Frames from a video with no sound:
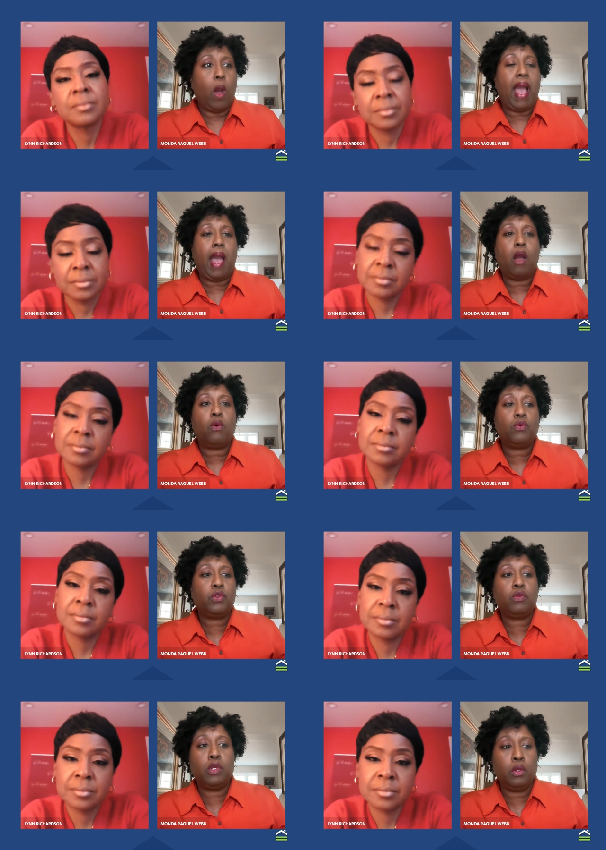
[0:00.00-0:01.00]
Speaker 1: How
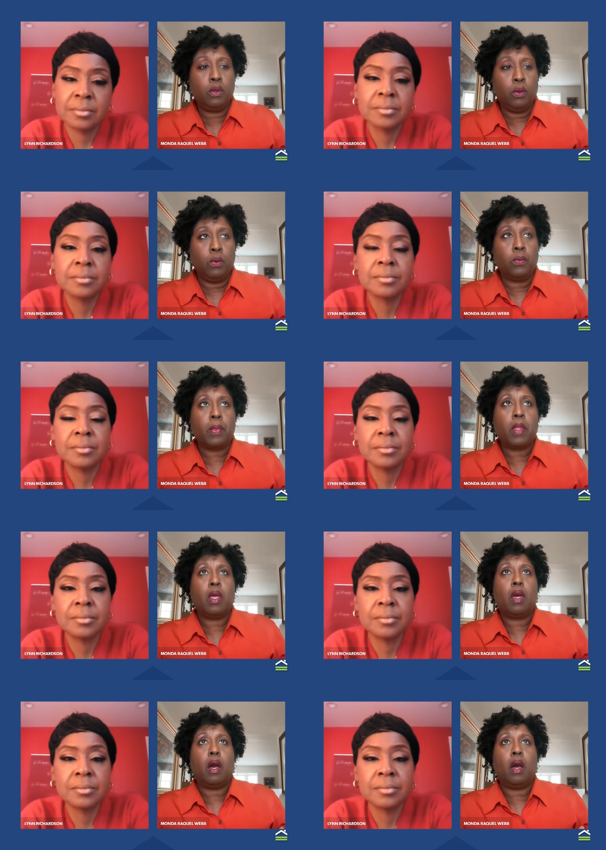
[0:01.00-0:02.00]
do you,
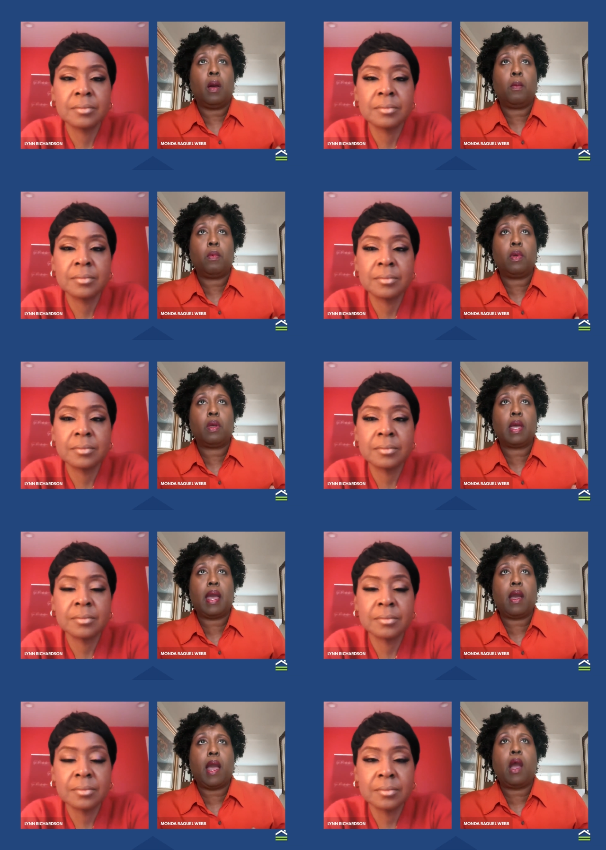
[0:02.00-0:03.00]
um,
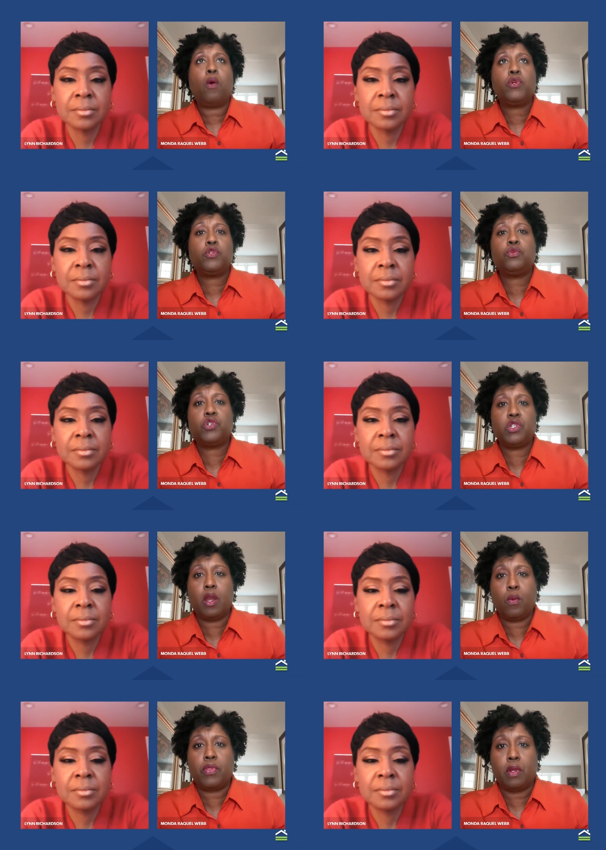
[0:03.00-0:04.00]
how, how would you
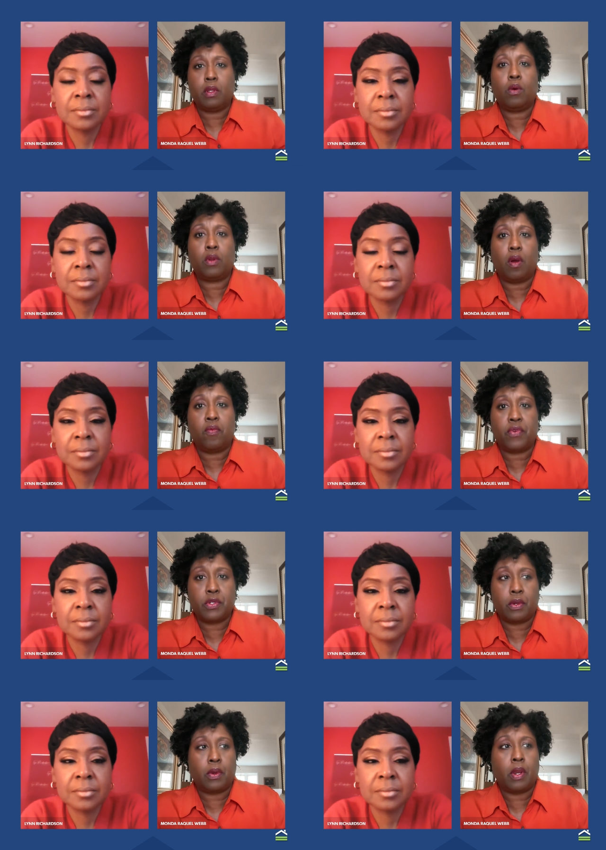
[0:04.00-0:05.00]
share with a loan
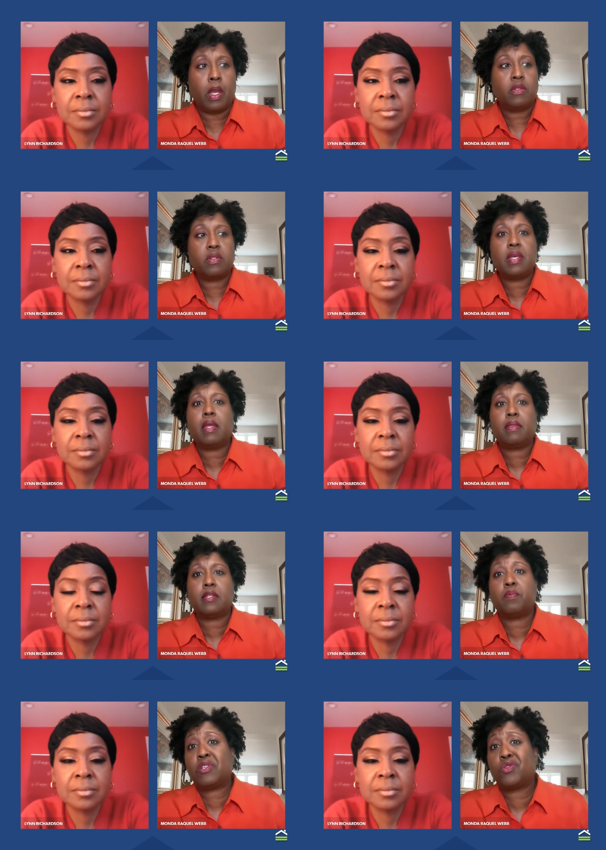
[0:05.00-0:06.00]
officer to take
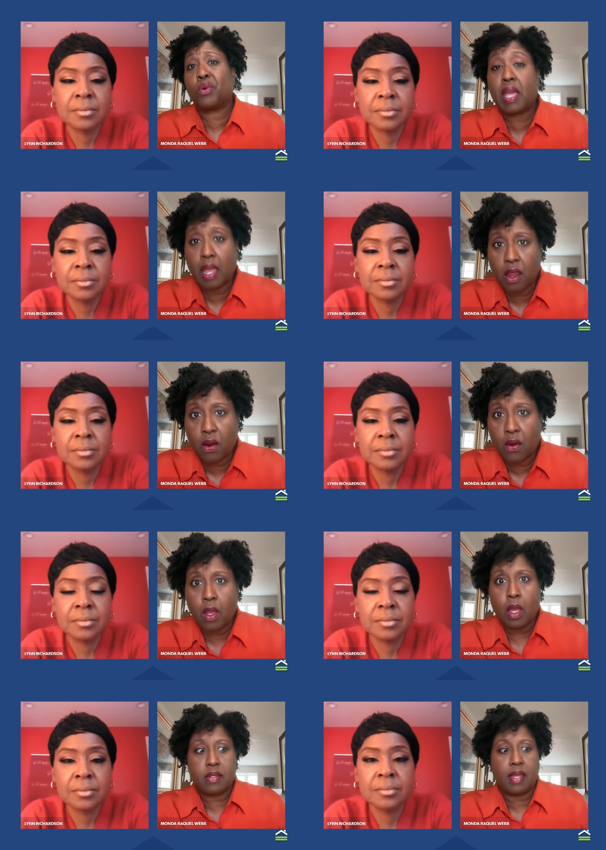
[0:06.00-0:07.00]
that special care,
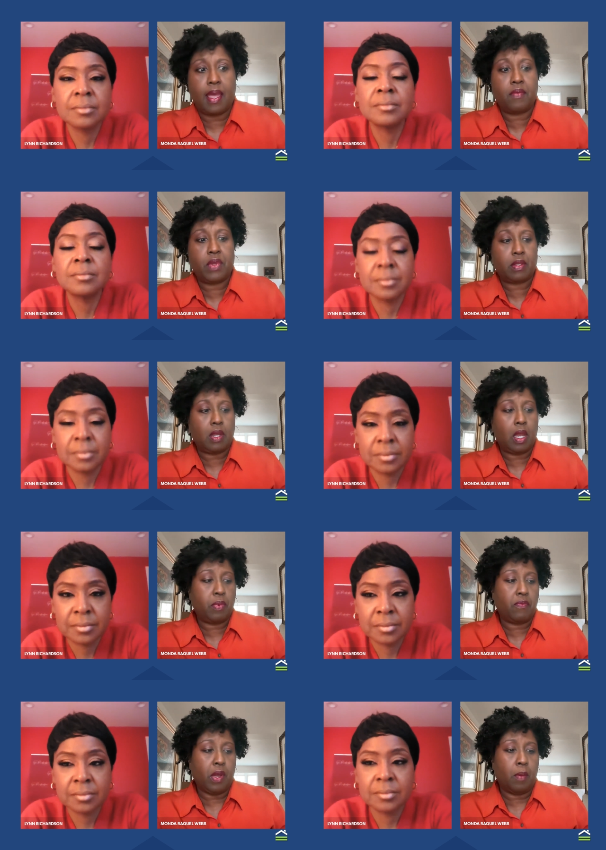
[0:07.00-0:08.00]
to have that
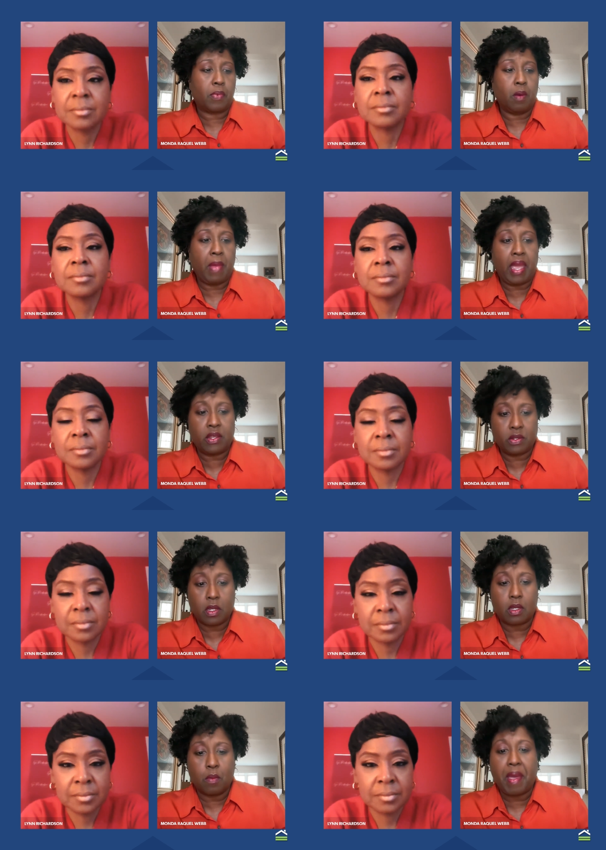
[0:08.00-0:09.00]
type of um,
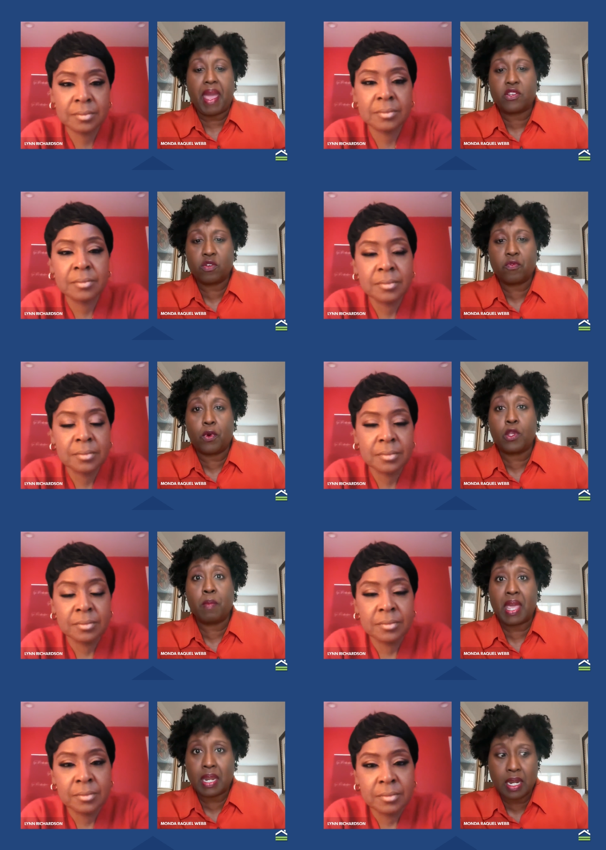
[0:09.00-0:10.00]
com- compassion for
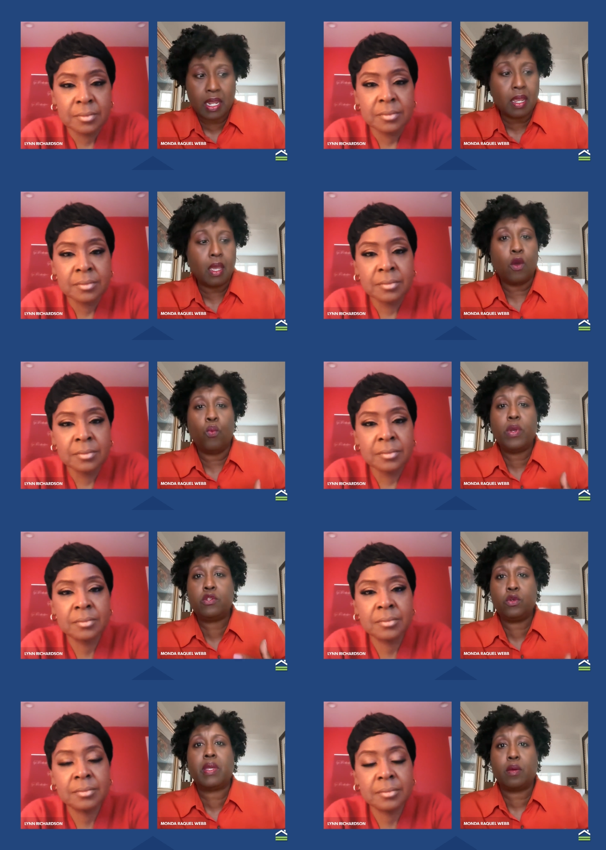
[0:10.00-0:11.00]
humanity
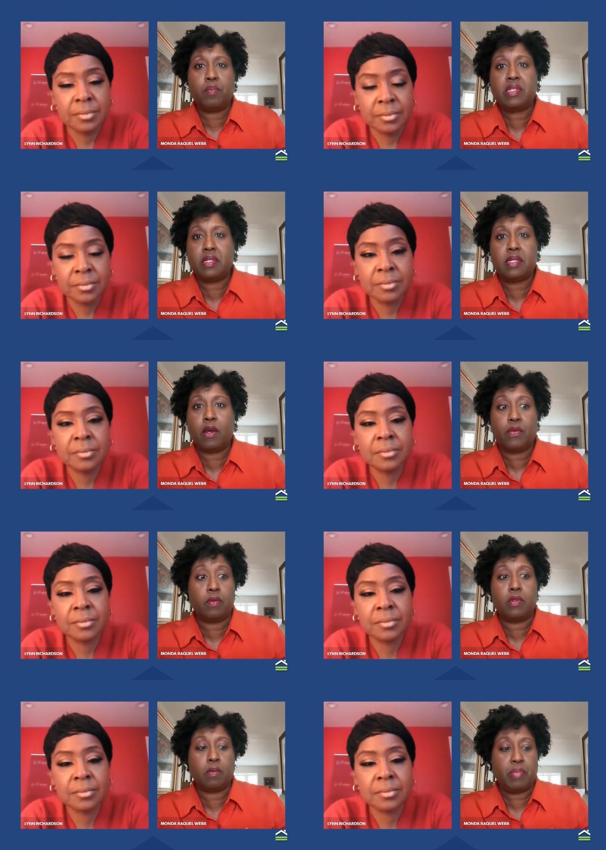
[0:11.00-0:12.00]
when doing a business
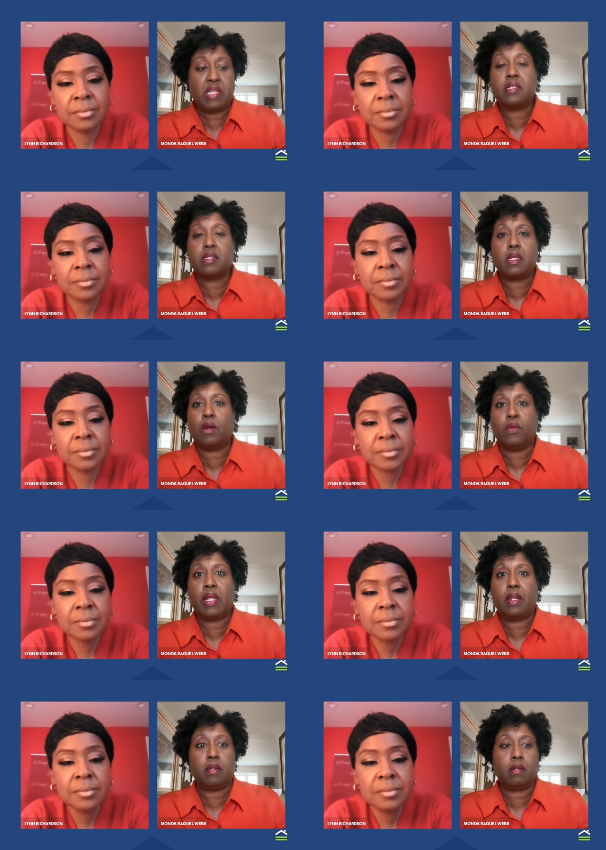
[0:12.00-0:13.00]
deal, business deal
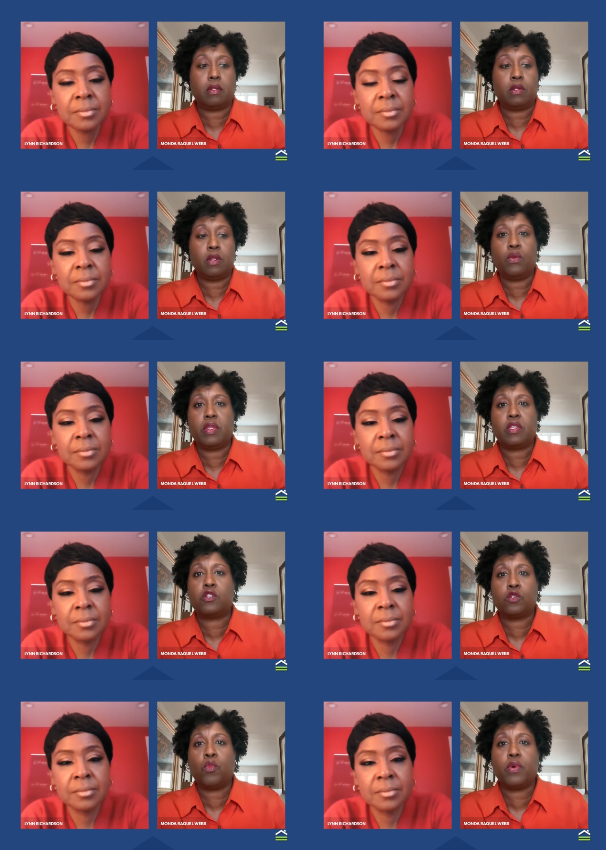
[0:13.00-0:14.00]
that to know that
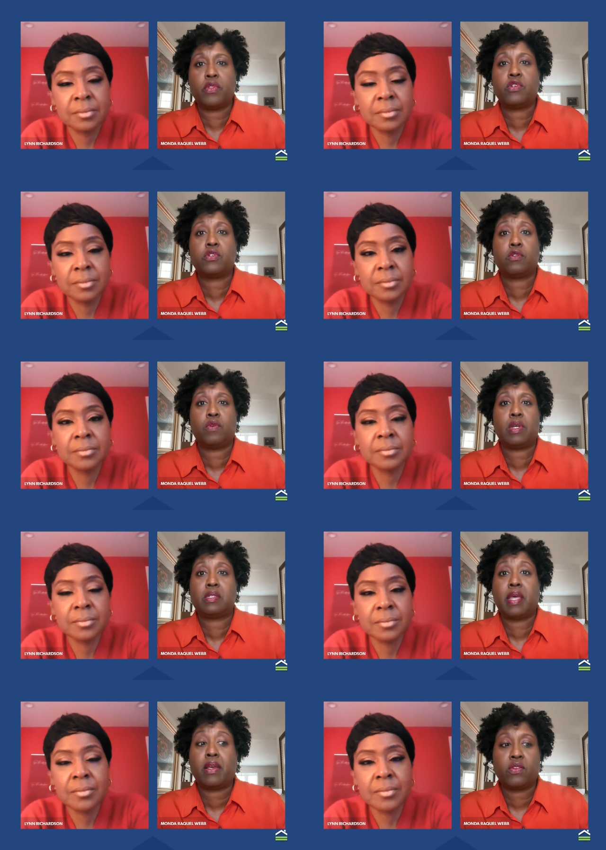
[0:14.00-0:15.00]
this is more than just a
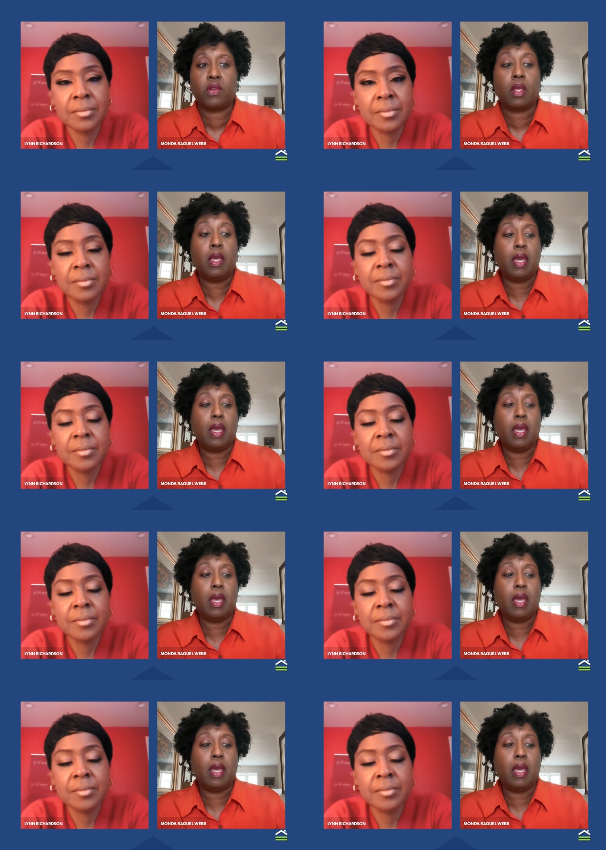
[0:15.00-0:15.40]
transaction